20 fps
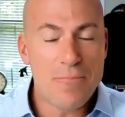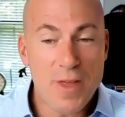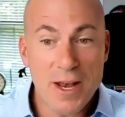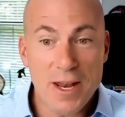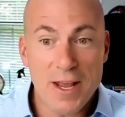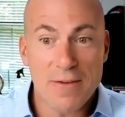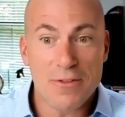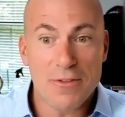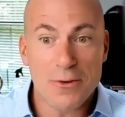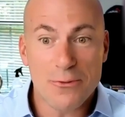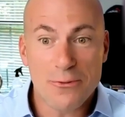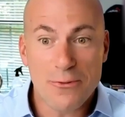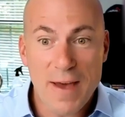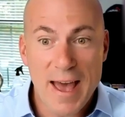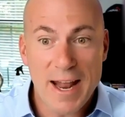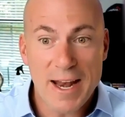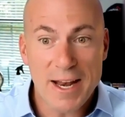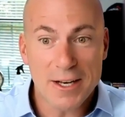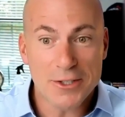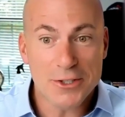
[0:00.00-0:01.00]
And then you have the
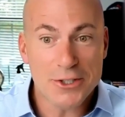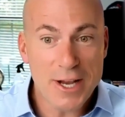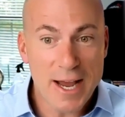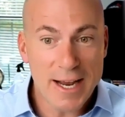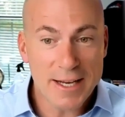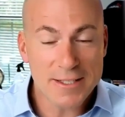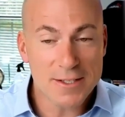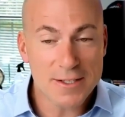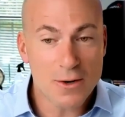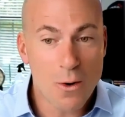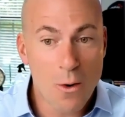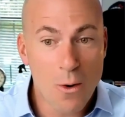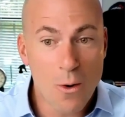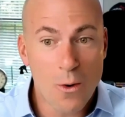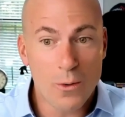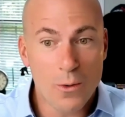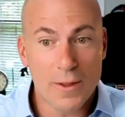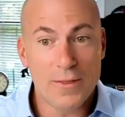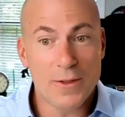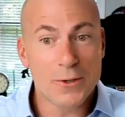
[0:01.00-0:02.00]
Fed and Jackson
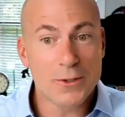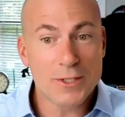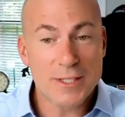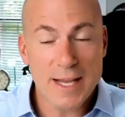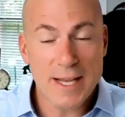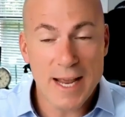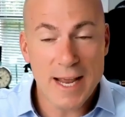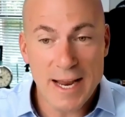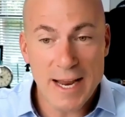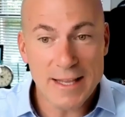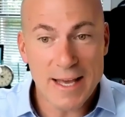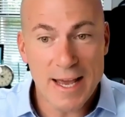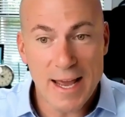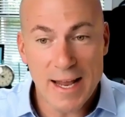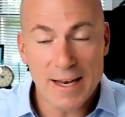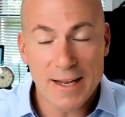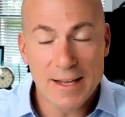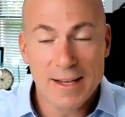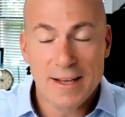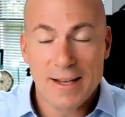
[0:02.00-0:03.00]
Hole, and they're saying
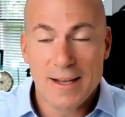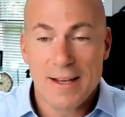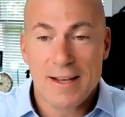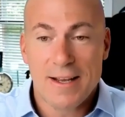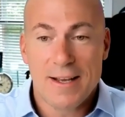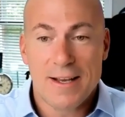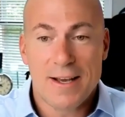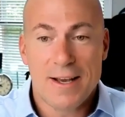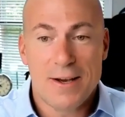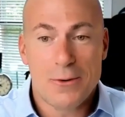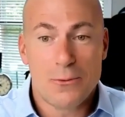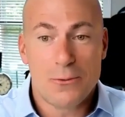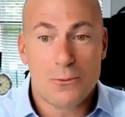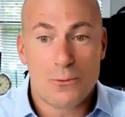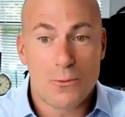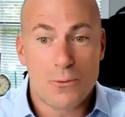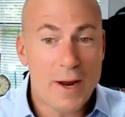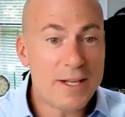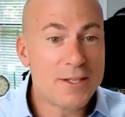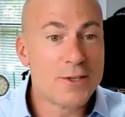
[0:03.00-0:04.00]
that
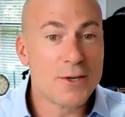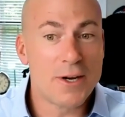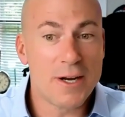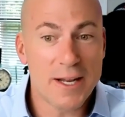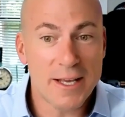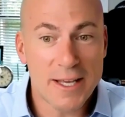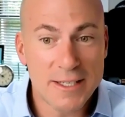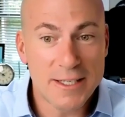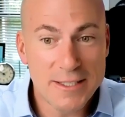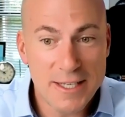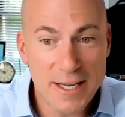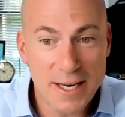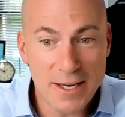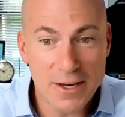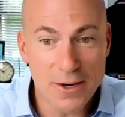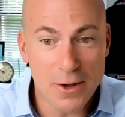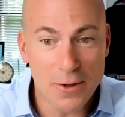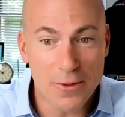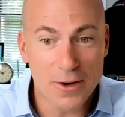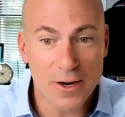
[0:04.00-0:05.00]
rates are going to continue
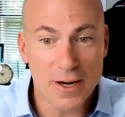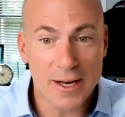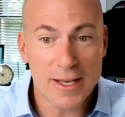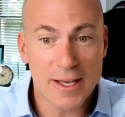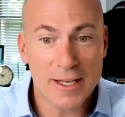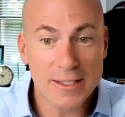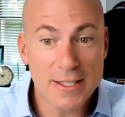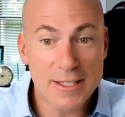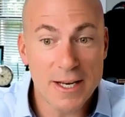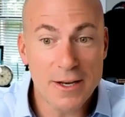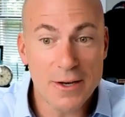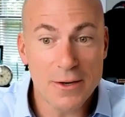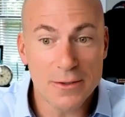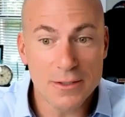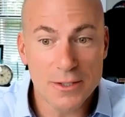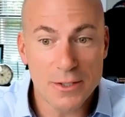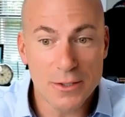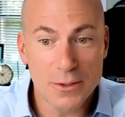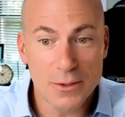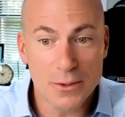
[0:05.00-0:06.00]
you know they're going to continue
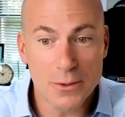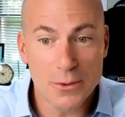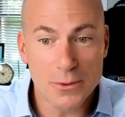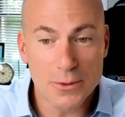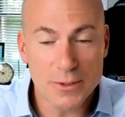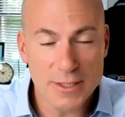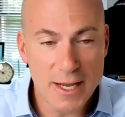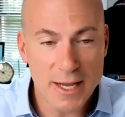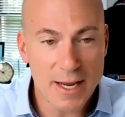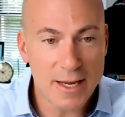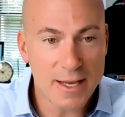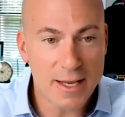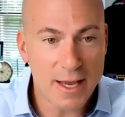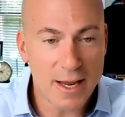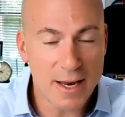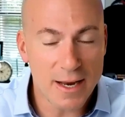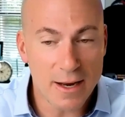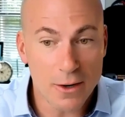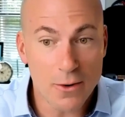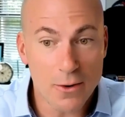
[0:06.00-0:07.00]
to take
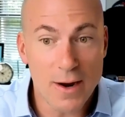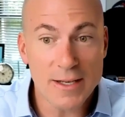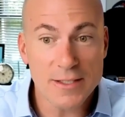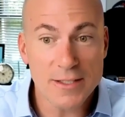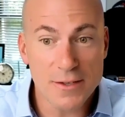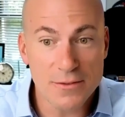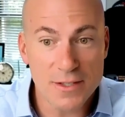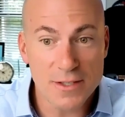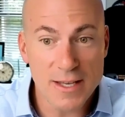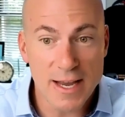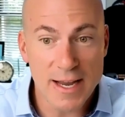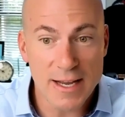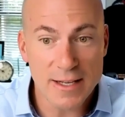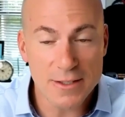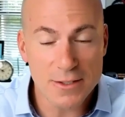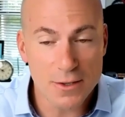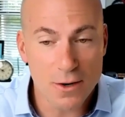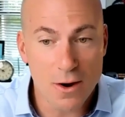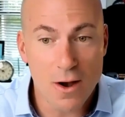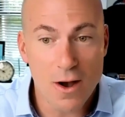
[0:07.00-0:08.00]
an aggressive
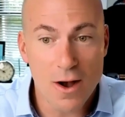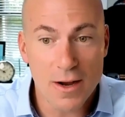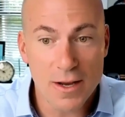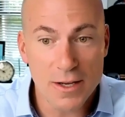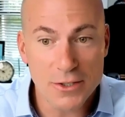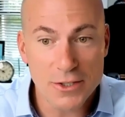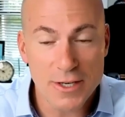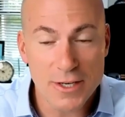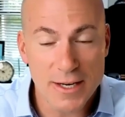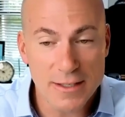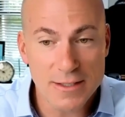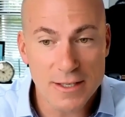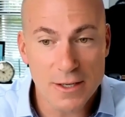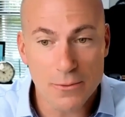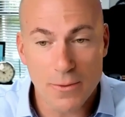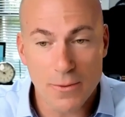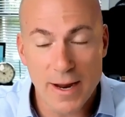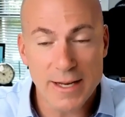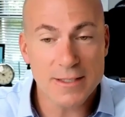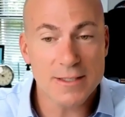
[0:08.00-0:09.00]
stance or a hawkish stance
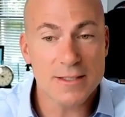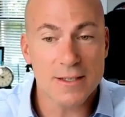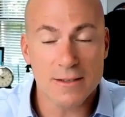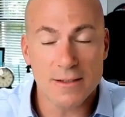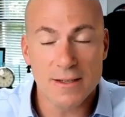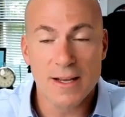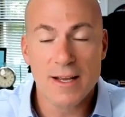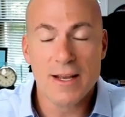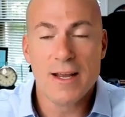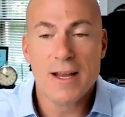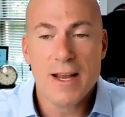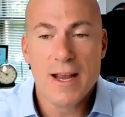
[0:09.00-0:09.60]
on rates and